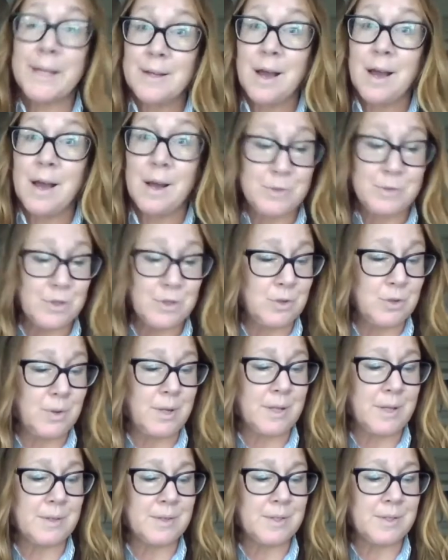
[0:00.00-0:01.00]
income
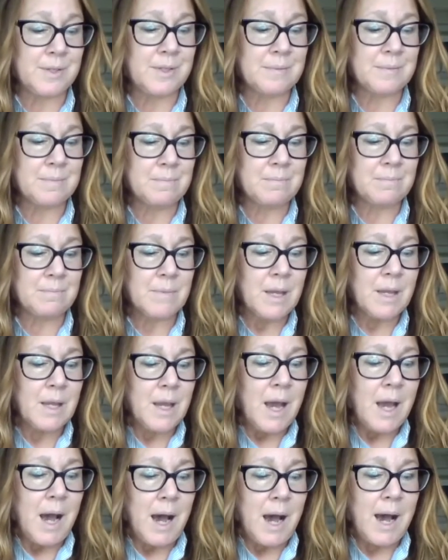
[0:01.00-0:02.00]
students.
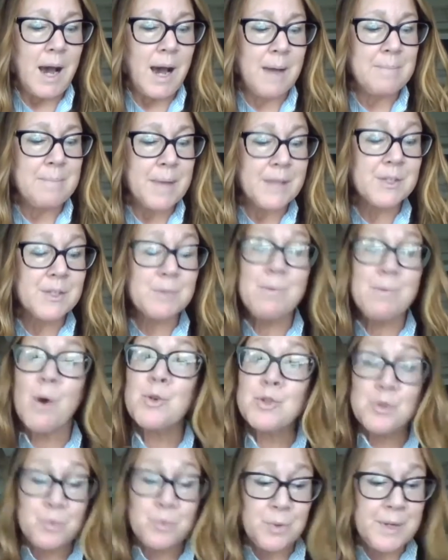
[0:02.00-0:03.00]
Um, his
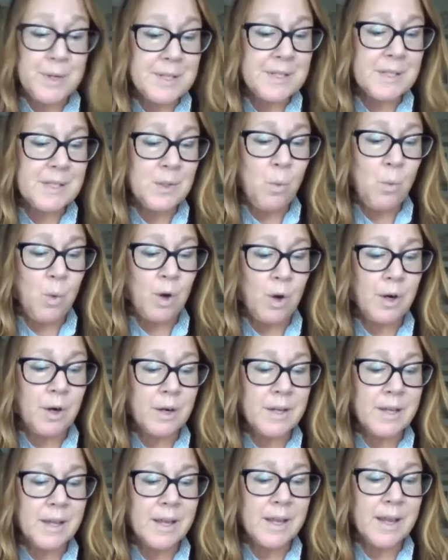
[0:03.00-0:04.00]
most recent
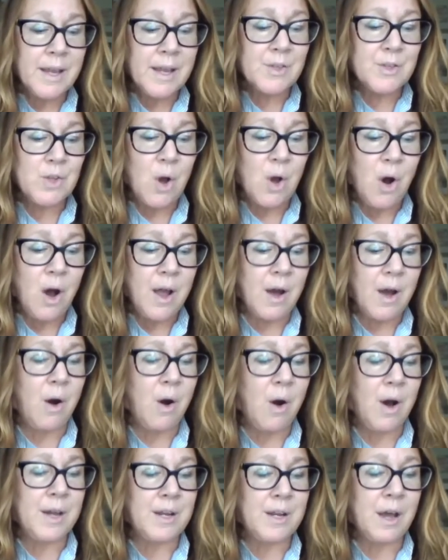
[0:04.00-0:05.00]
work is
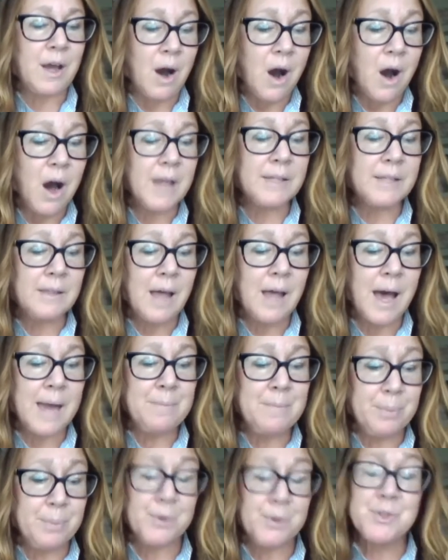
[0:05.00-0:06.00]
on
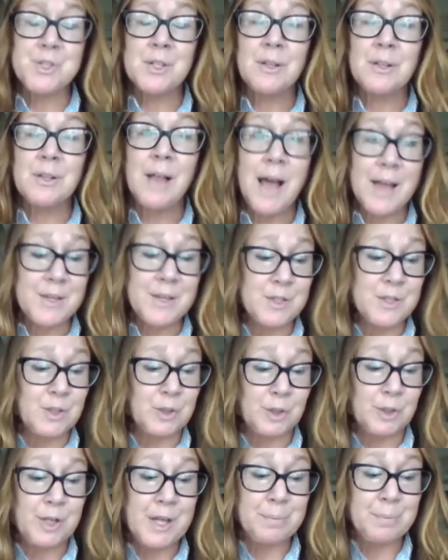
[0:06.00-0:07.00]
online personalized
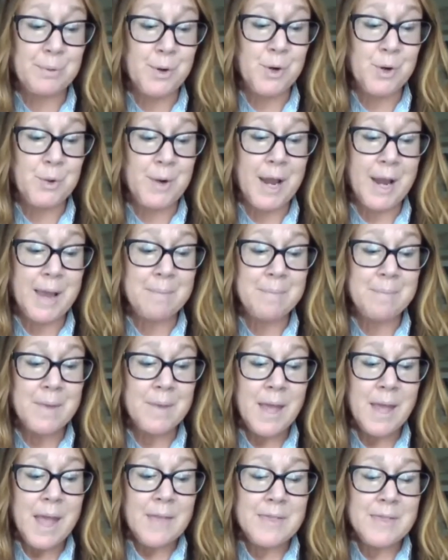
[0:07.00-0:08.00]
learning program
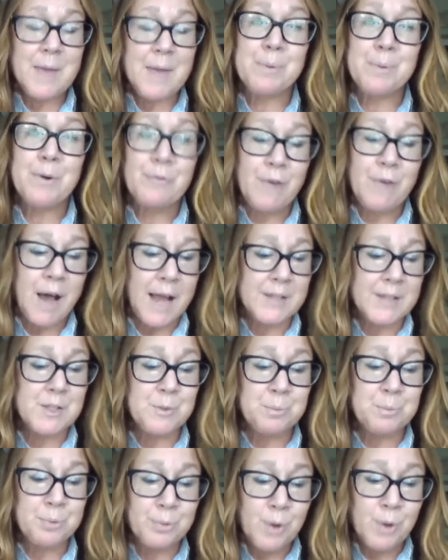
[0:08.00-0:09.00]
that
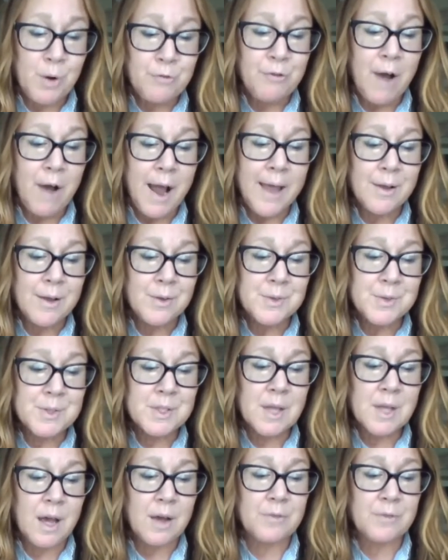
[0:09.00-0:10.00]
provides
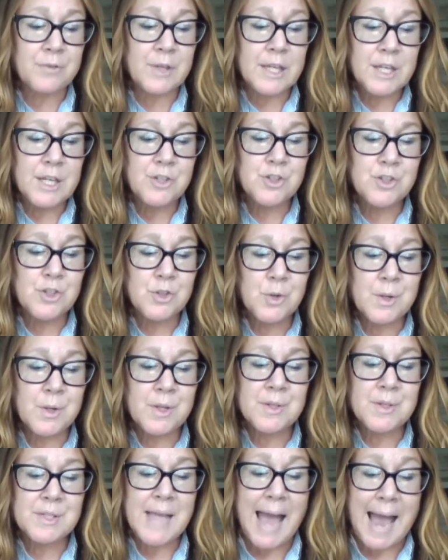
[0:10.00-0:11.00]
profiles of each
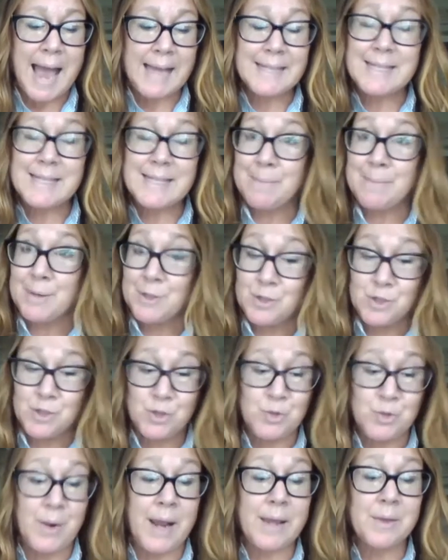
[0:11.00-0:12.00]
student's academic
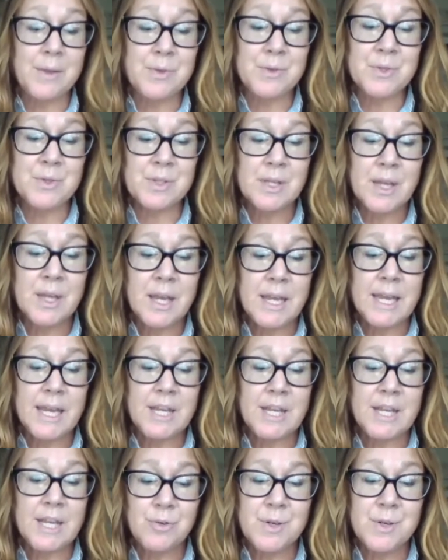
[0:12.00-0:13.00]
strengths,
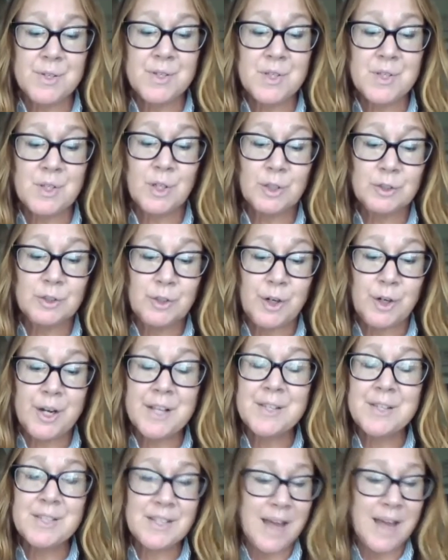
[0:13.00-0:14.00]
interests,
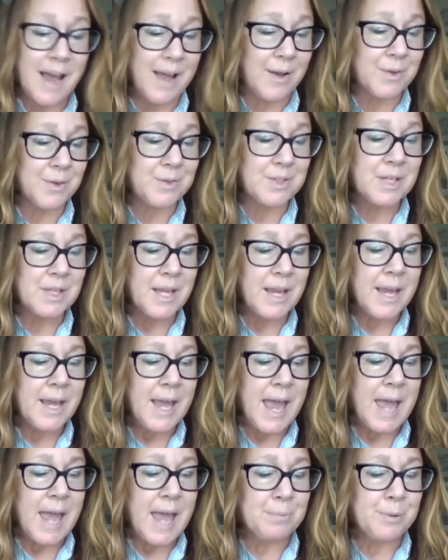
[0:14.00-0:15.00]
learning styles,
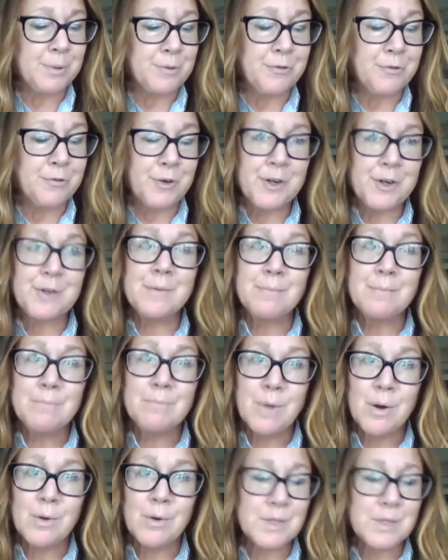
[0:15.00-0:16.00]
and preferred
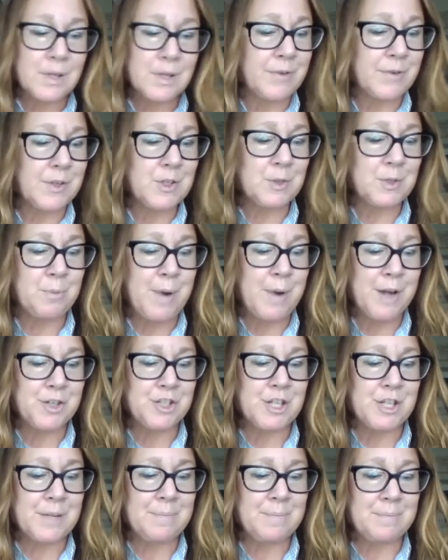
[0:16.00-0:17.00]
modes of
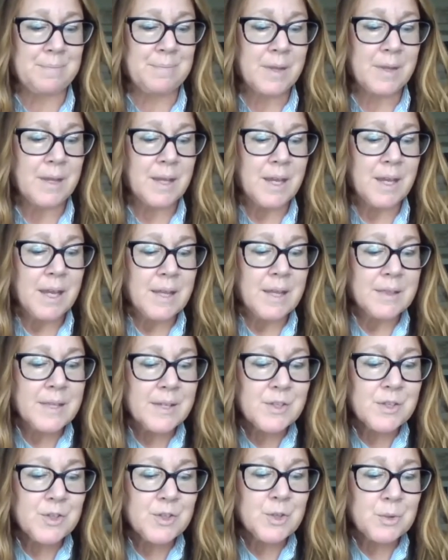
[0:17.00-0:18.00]
expression.
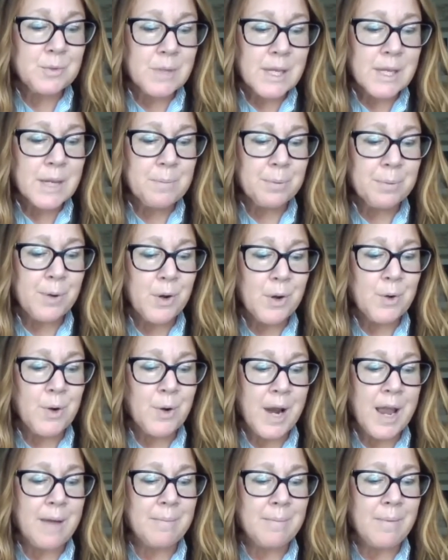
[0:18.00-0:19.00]
This unique
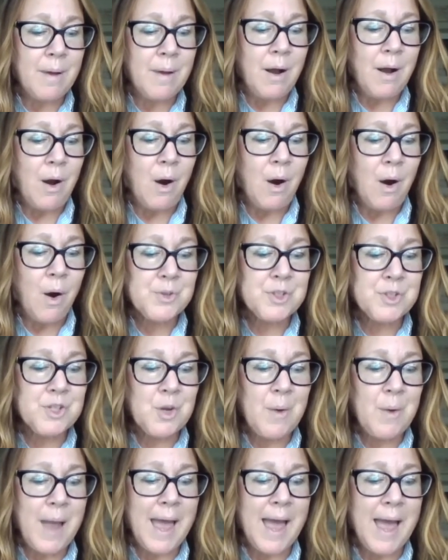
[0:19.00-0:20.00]
program
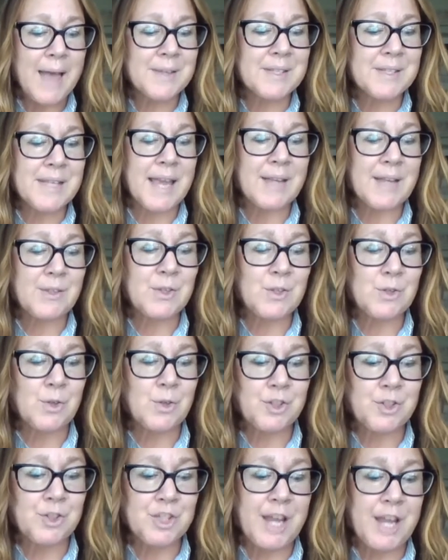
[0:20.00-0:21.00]
also has a
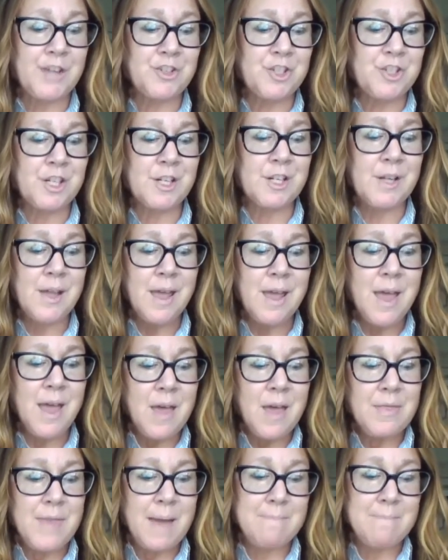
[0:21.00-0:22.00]
search engine
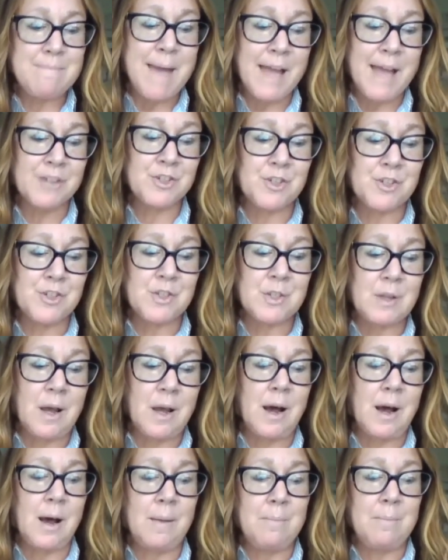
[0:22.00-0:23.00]
that matches
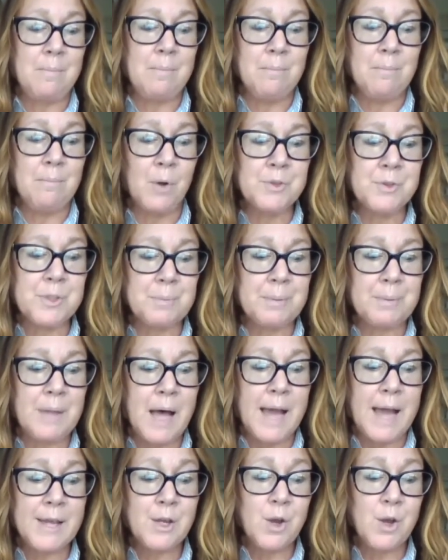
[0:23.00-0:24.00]
uh,
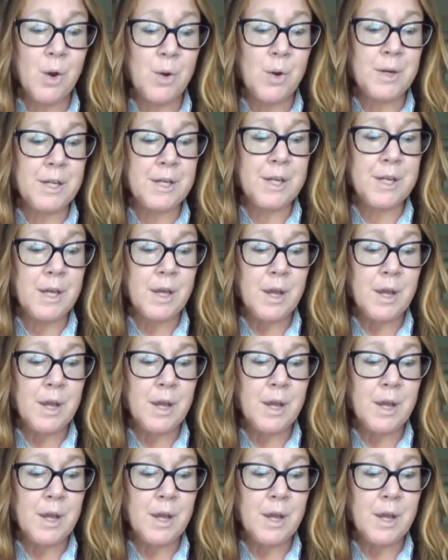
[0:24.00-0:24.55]
multiply coded